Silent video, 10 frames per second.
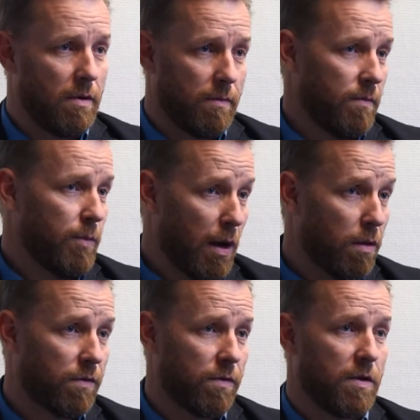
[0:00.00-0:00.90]

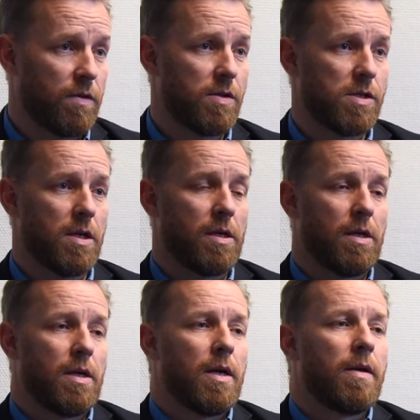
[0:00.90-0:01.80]
months, essentially.
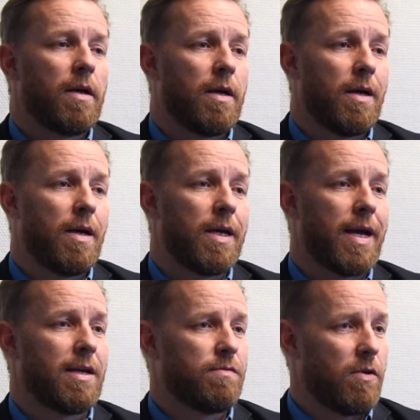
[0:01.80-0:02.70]
It
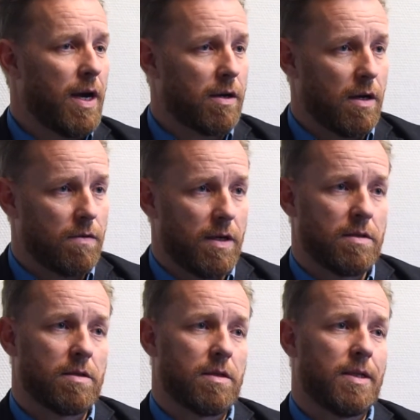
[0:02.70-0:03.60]
has very high
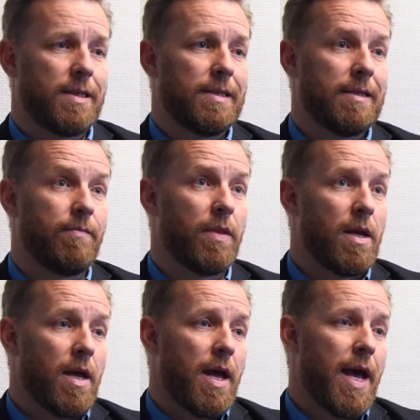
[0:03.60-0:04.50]
contrast, and
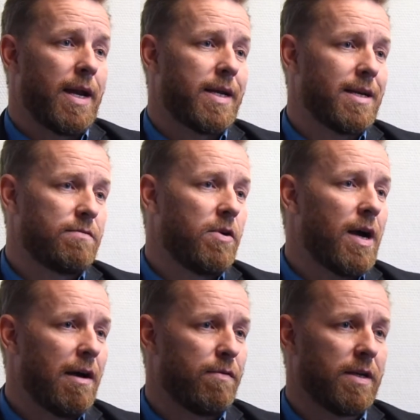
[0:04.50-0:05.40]
it has very
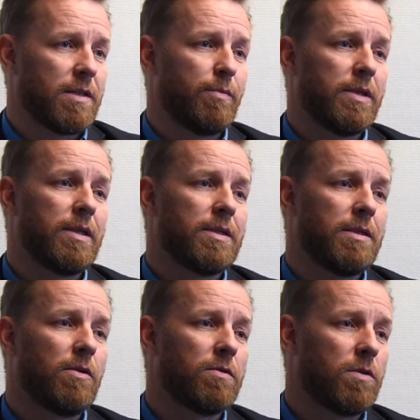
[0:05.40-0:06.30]
high flexibility in
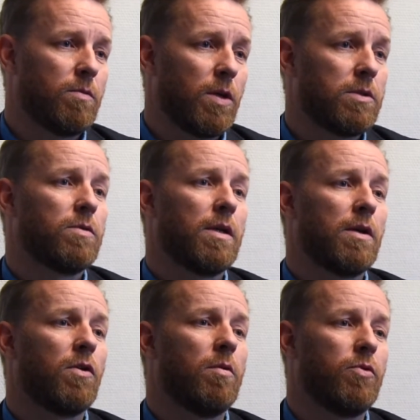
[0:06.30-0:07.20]
also what you can
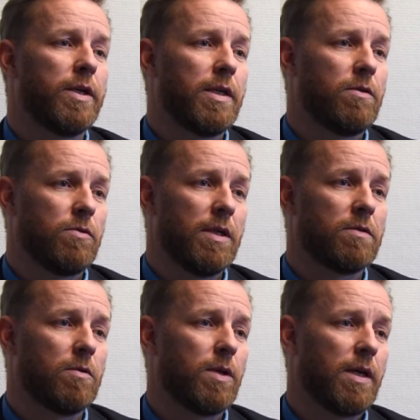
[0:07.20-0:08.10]
incorporate into it.
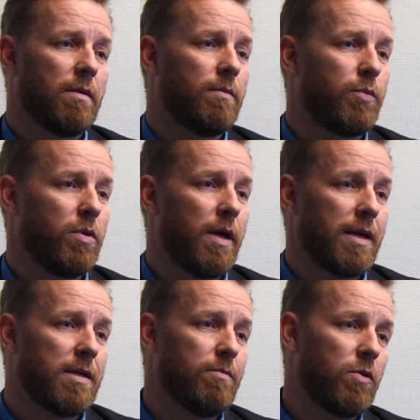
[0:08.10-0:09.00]
So we can put
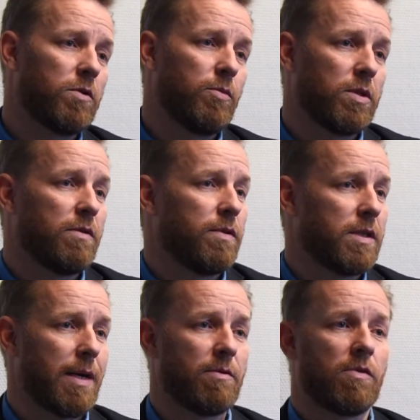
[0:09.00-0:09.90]
actually multiple different
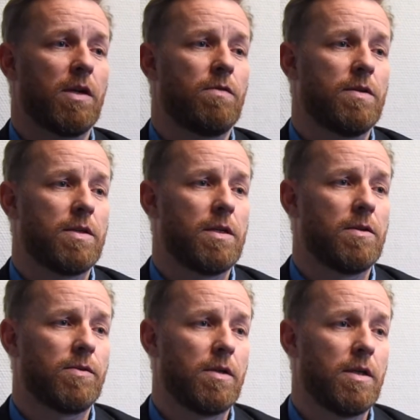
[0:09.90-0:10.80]
types of contrast
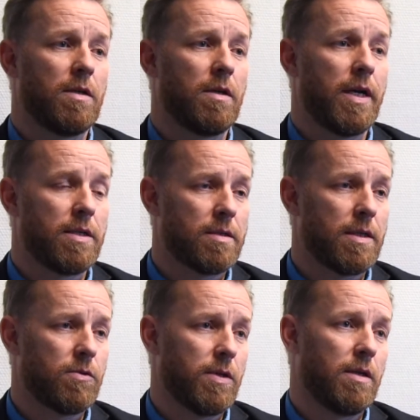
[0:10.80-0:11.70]
agents
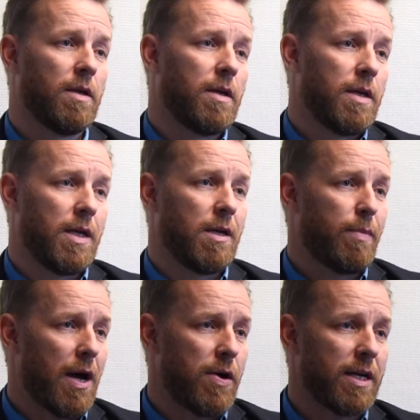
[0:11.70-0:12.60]
into it. In the
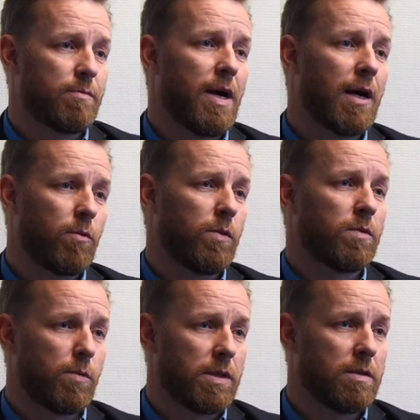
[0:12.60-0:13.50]

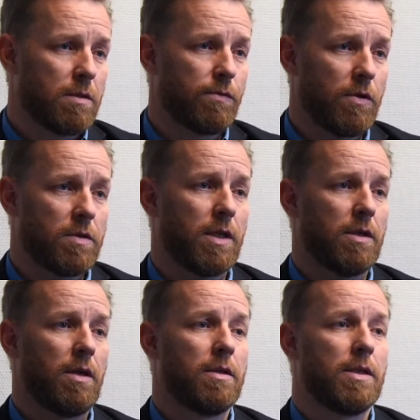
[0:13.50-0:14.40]
BioXmark, which is the first
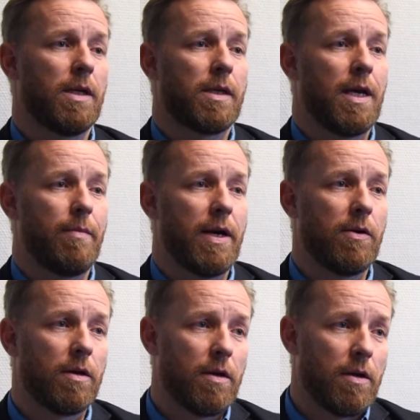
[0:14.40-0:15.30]
technology that came out,